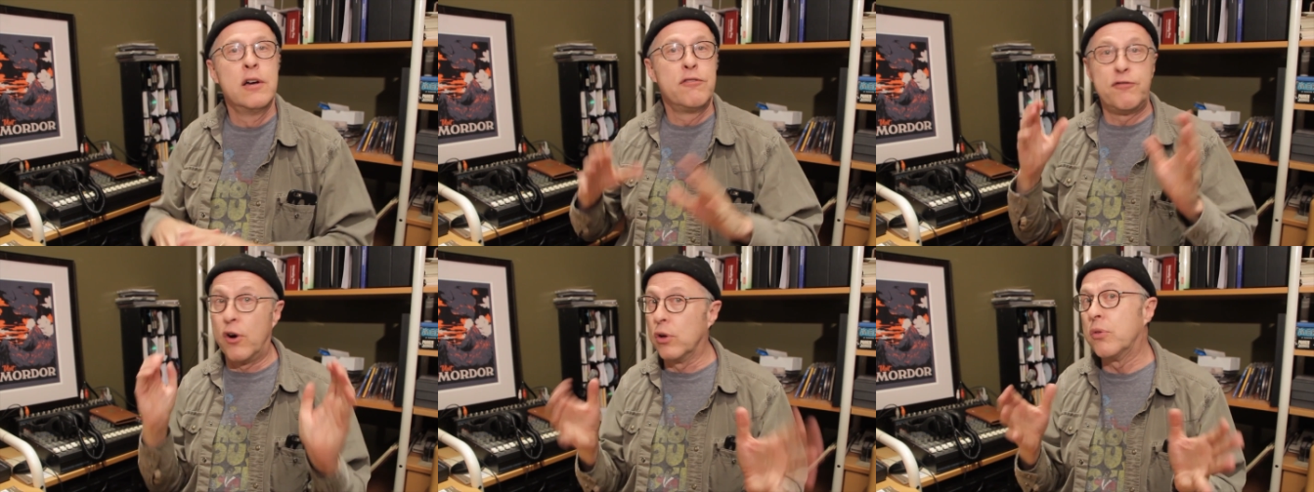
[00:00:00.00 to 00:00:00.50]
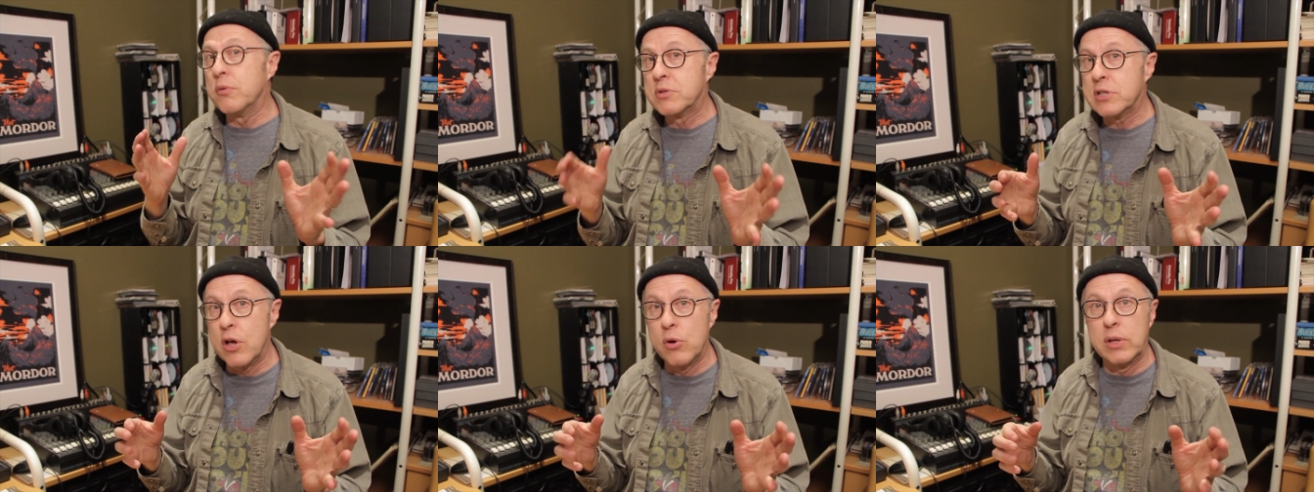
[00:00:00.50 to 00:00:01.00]
Follow them
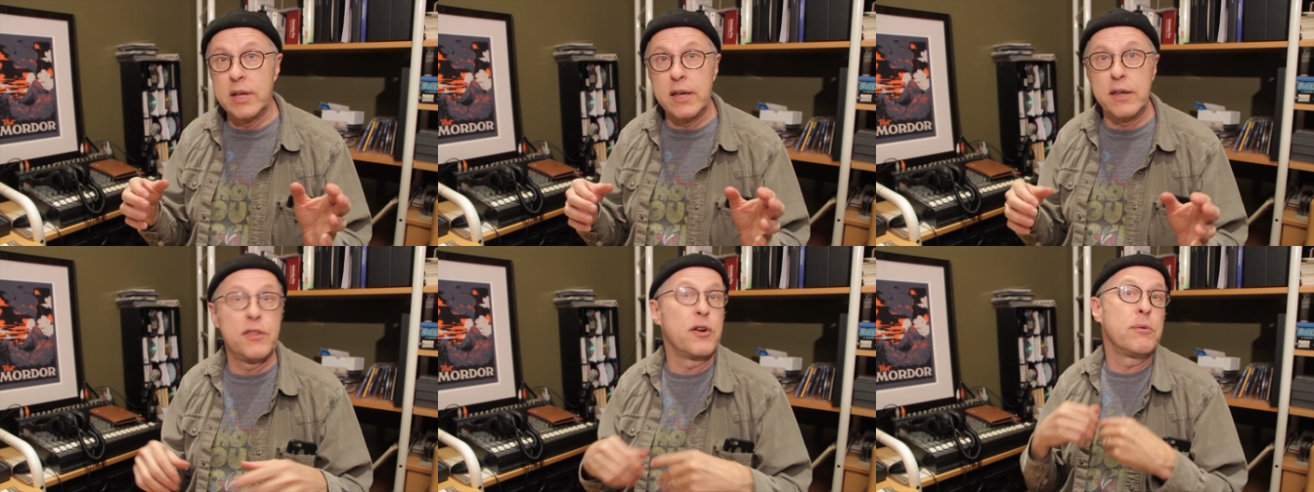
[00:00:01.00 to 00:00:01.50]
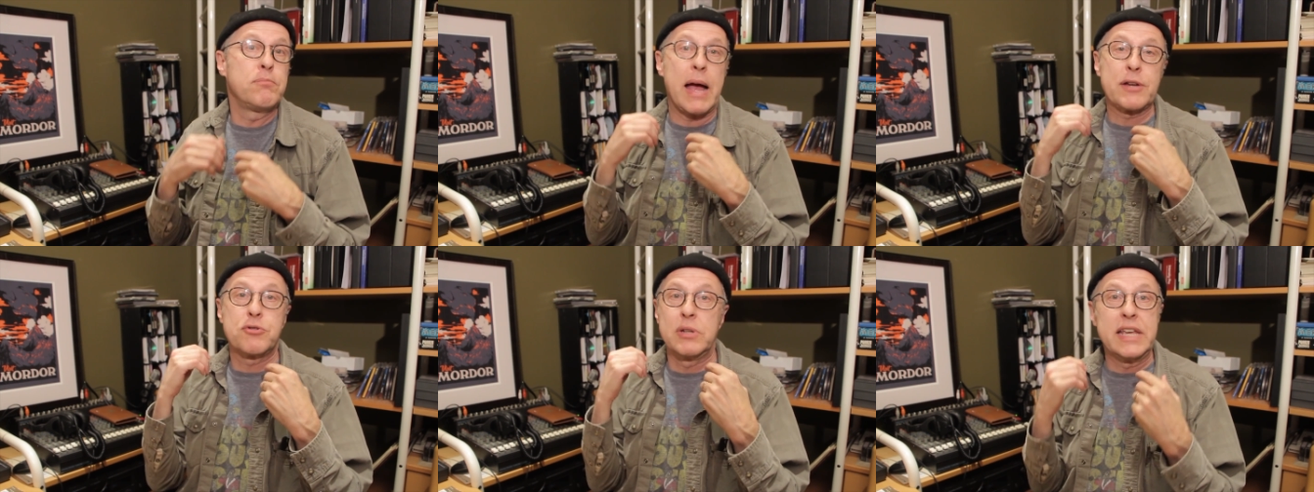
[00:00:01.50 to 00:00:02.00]
slowly. They're
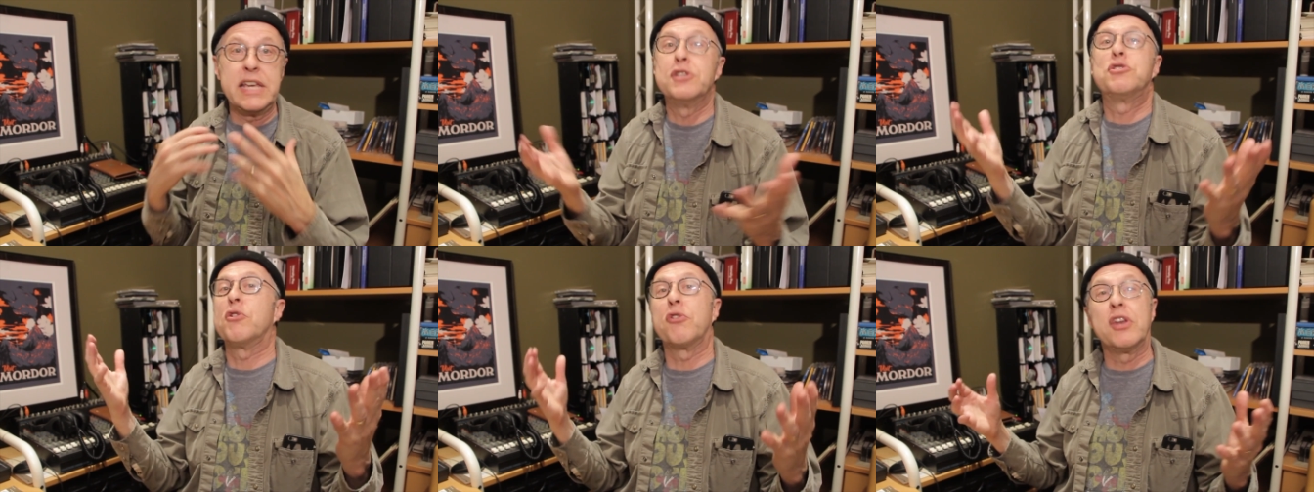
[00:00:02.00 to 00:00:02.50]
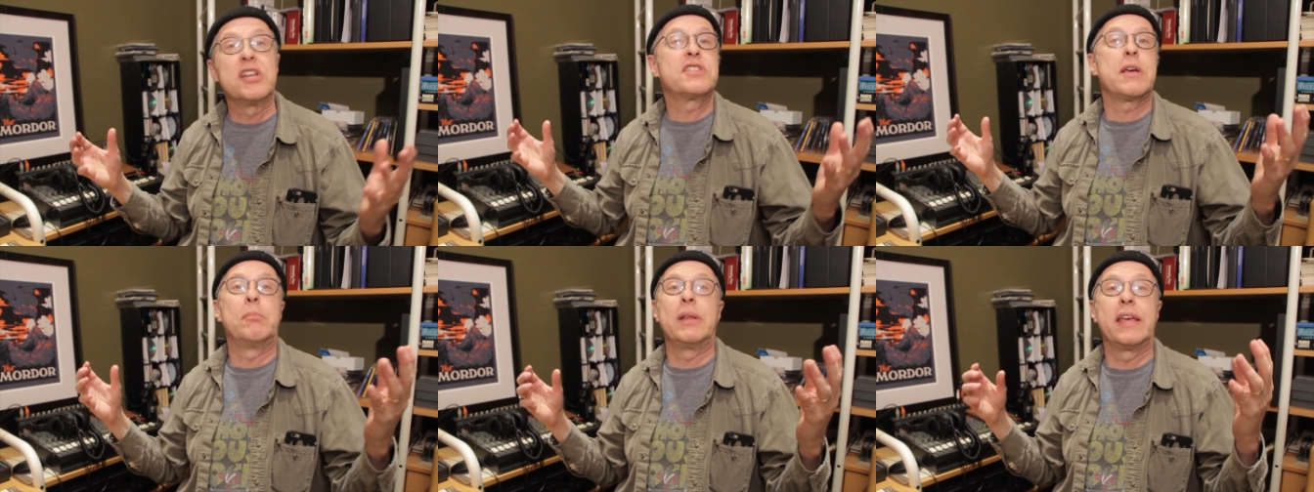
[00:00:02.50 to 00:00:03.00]
actually easier than
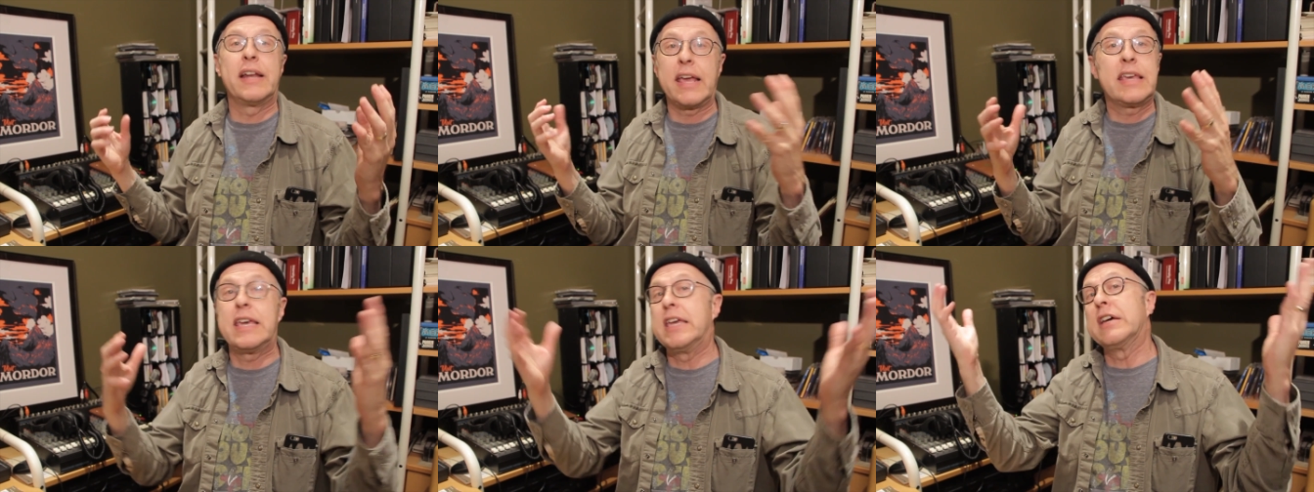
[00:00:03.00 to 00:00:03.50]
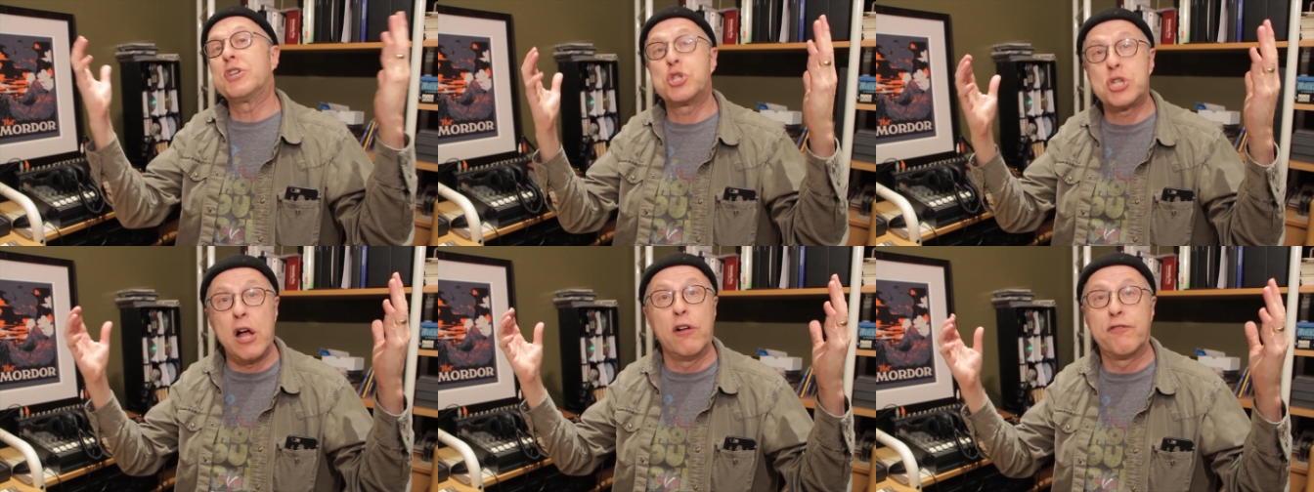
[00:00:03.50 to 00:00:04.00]
assembling an IKEA
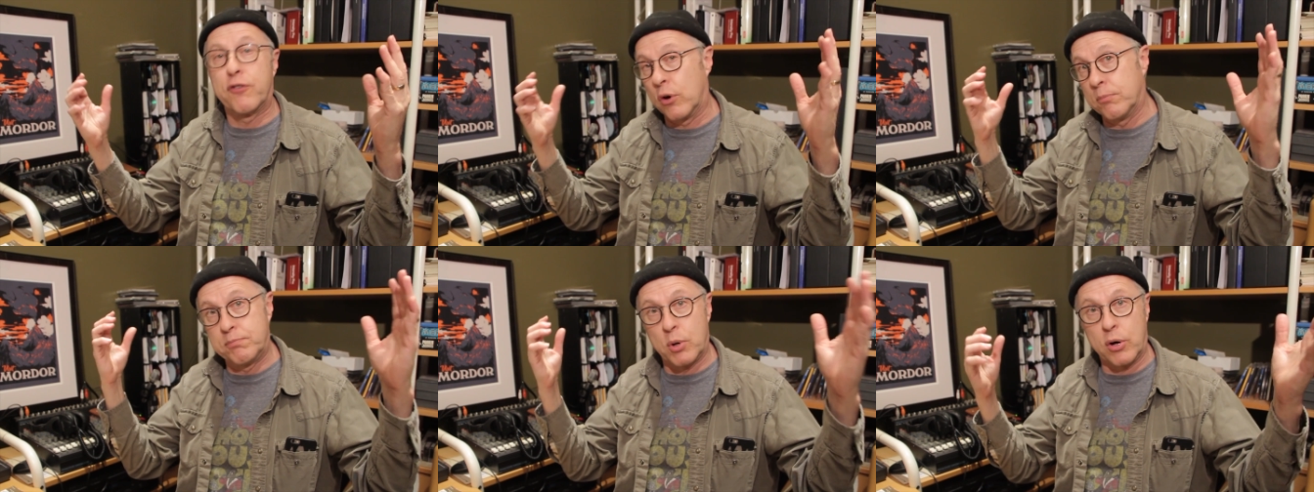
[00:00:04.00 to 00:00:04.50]
shelf or,